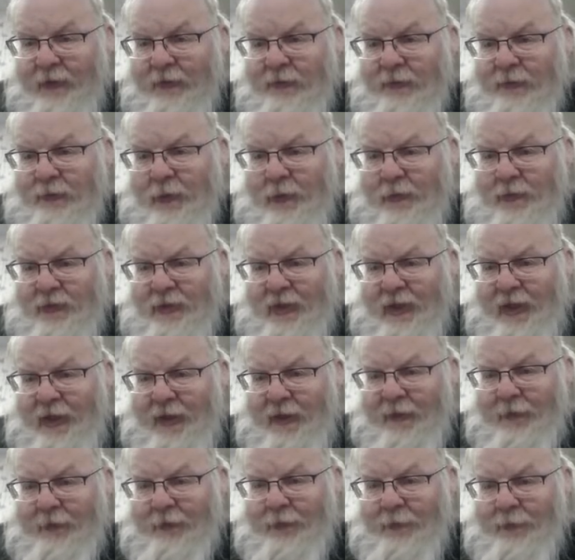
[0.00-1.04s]

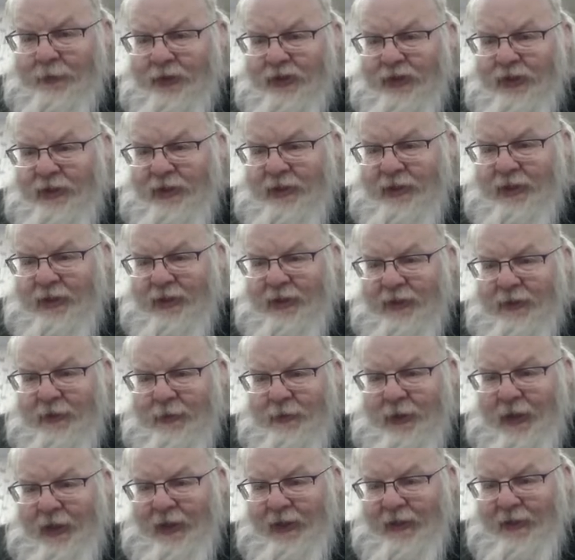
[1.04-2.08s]
Roseanne from She Dig It
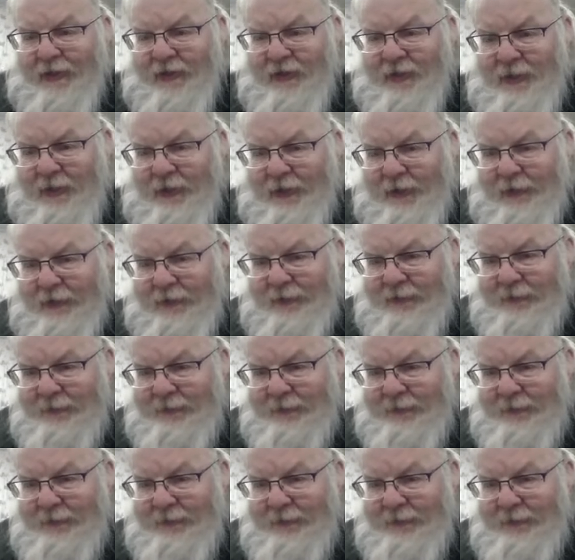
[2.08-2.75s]
UK is here.